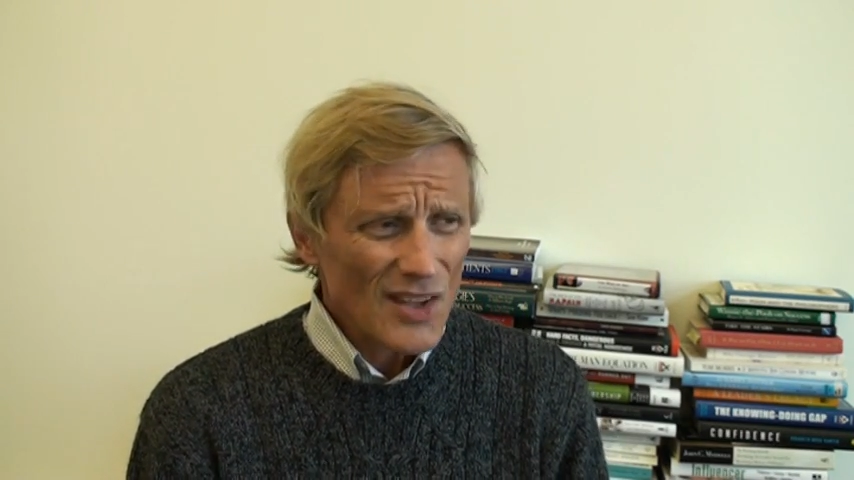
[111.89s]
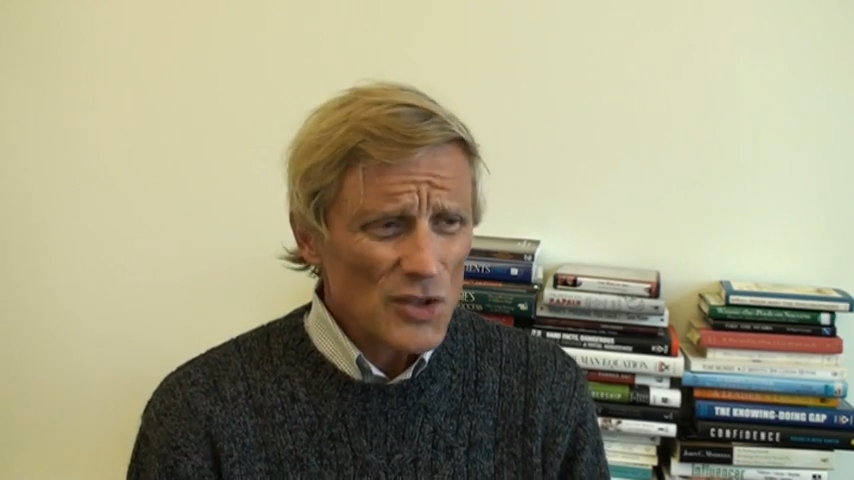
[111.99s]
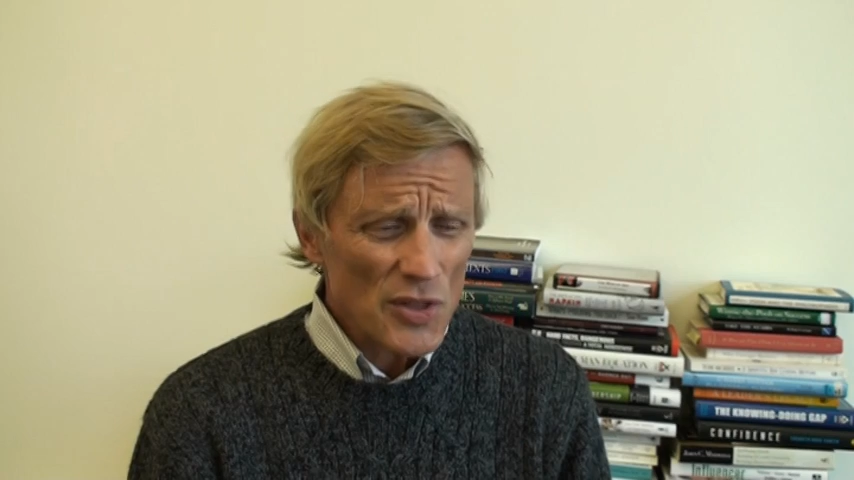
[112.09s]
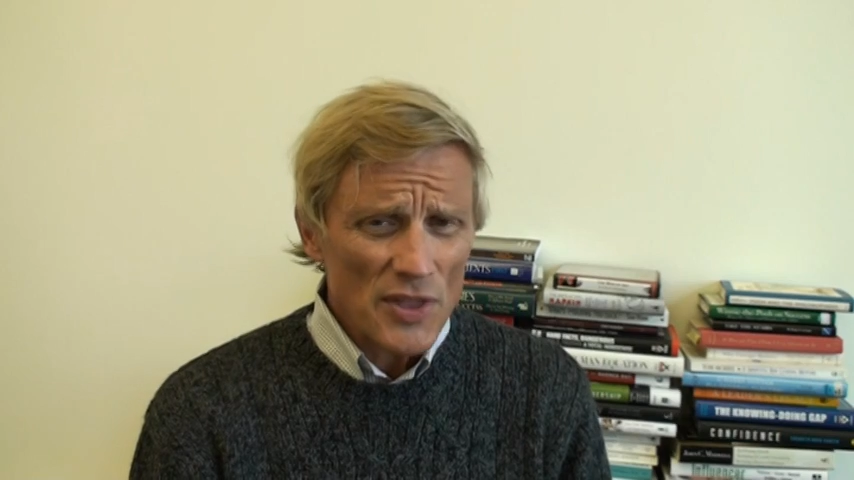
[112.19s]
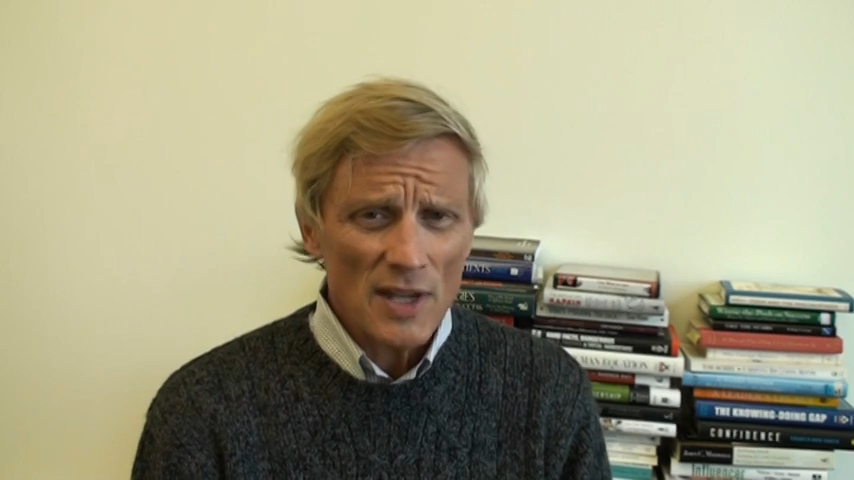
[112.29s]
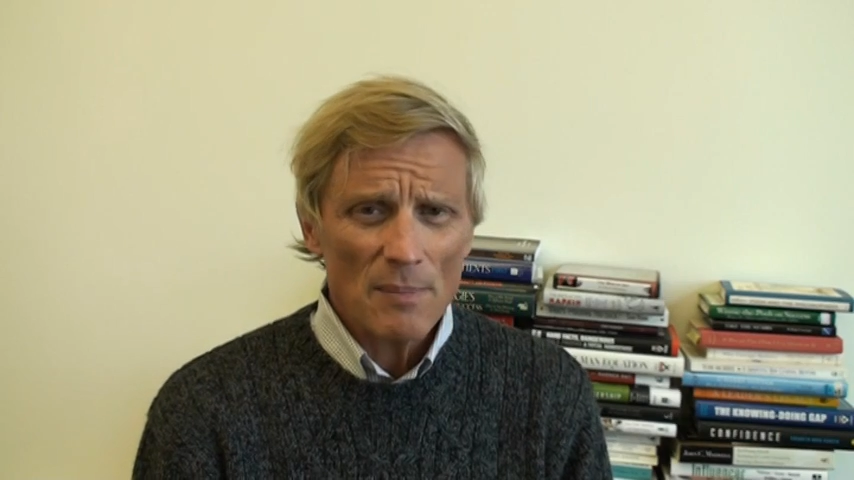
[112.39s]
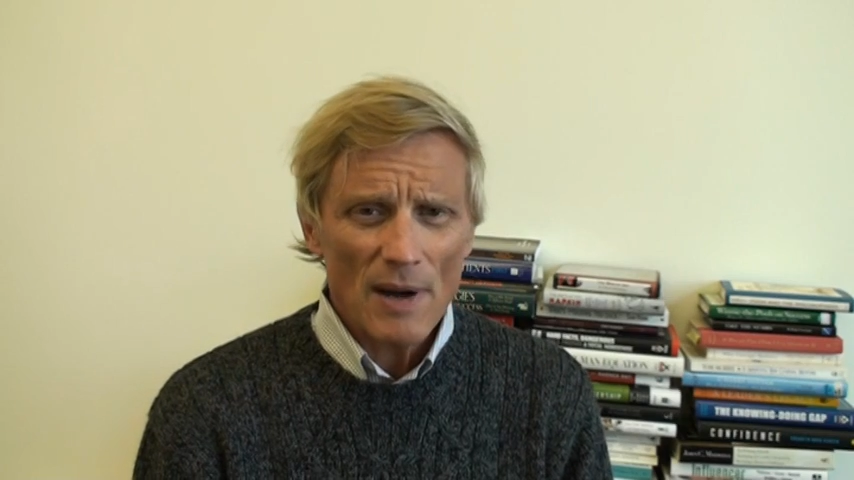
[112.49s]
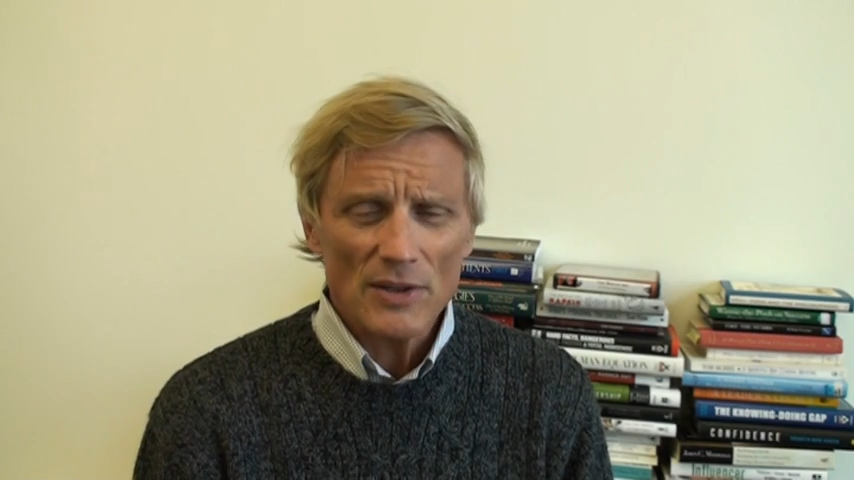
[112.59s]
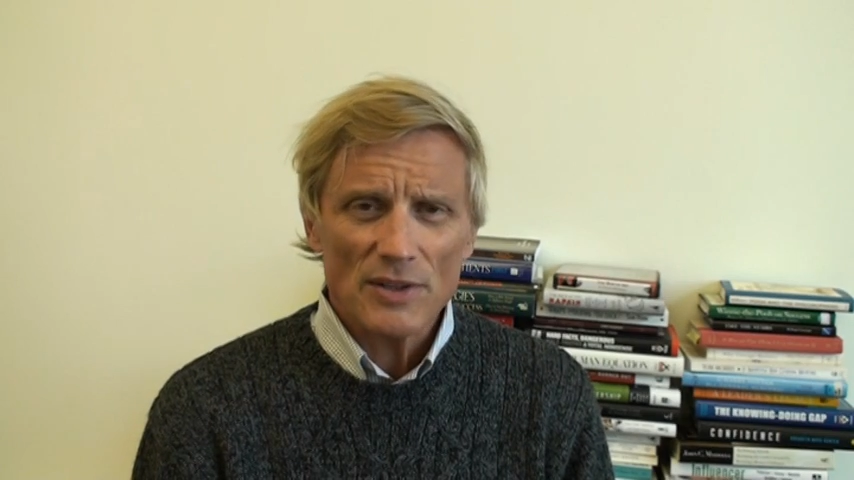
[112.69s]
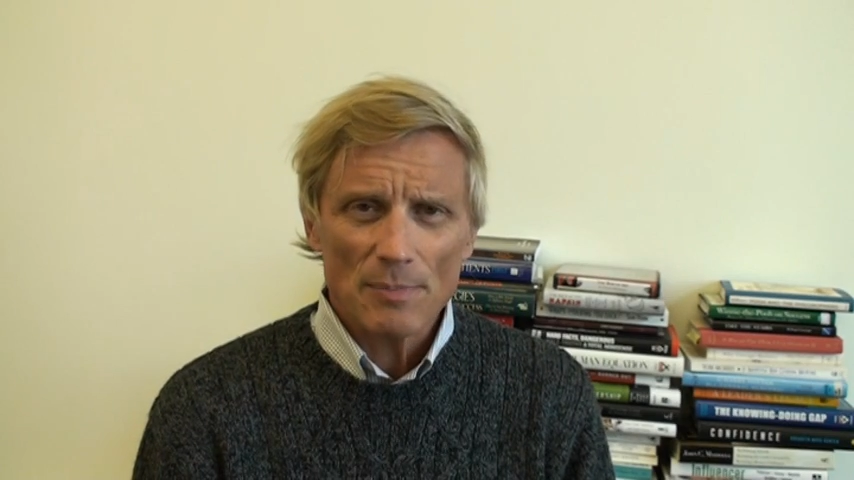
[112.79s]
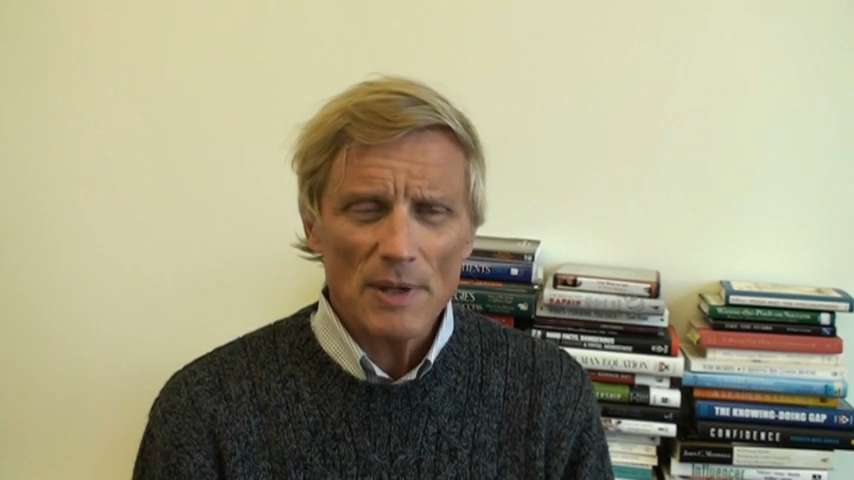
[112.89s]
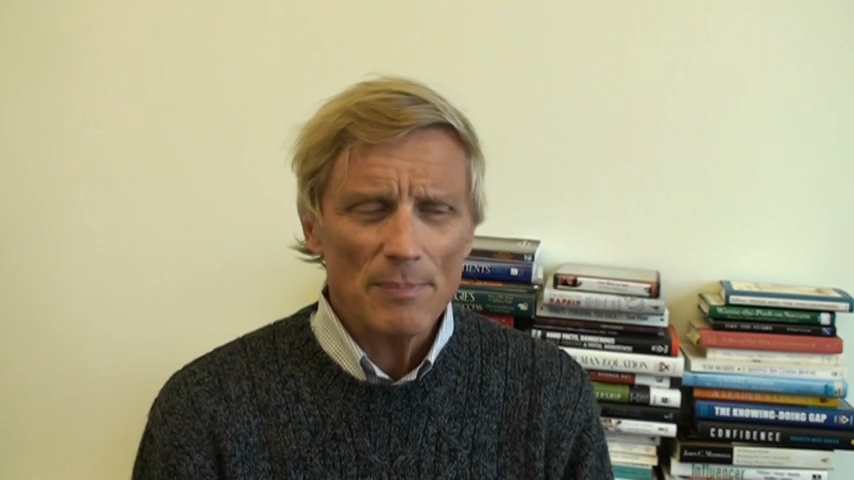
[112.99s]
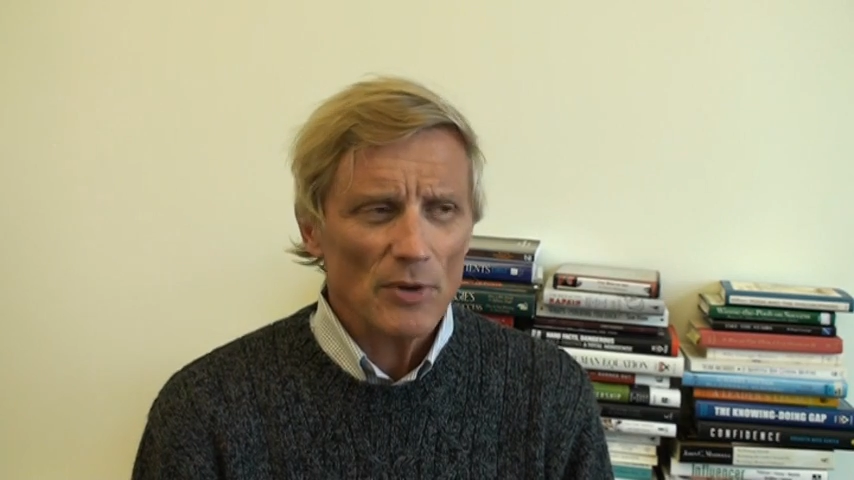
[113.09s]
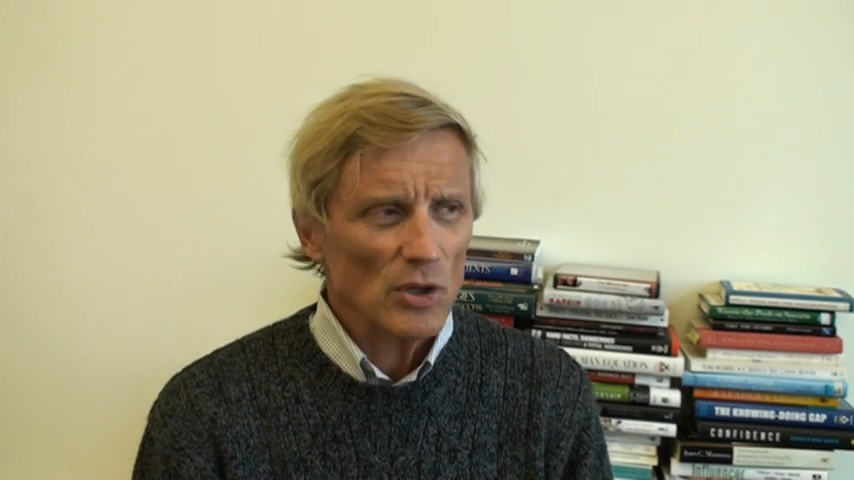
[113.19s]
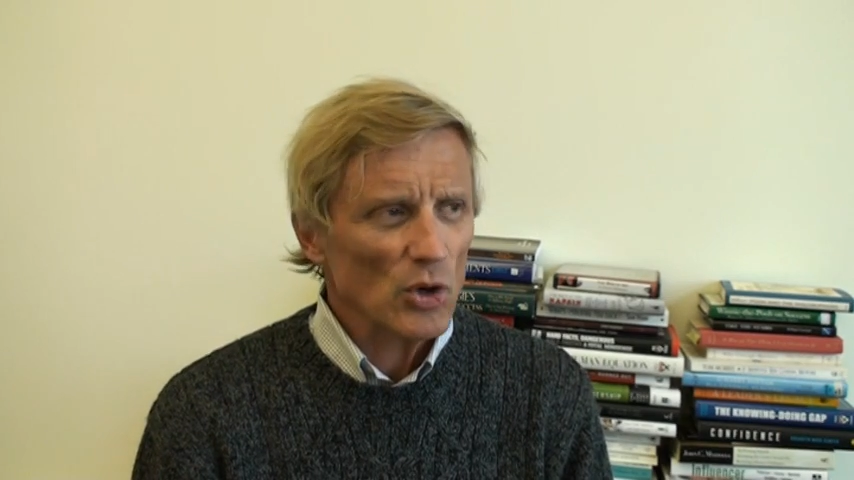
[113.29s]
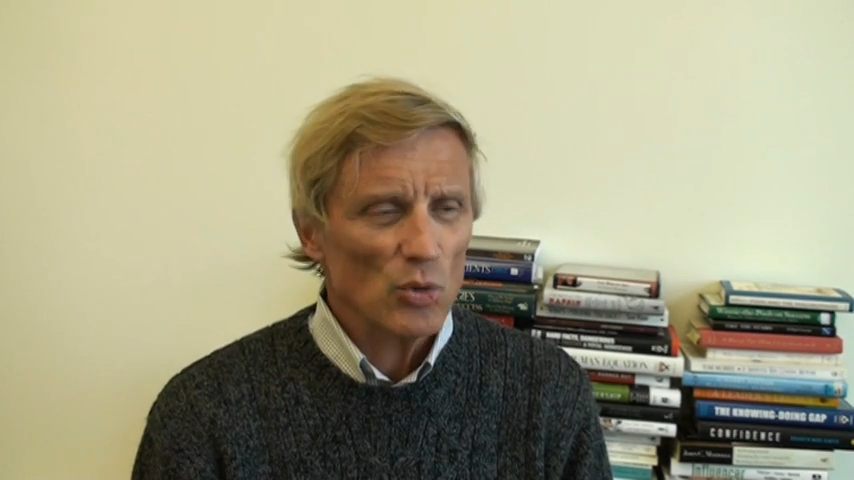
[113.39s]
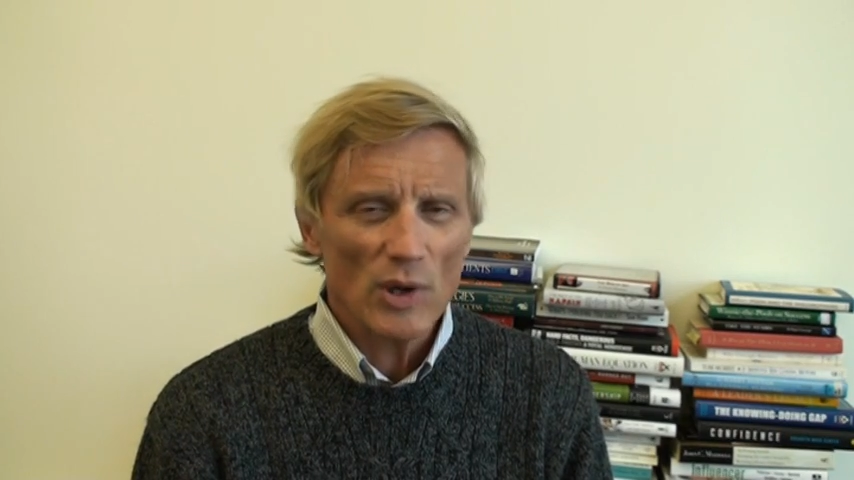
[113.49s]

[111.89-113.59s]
You think about the people who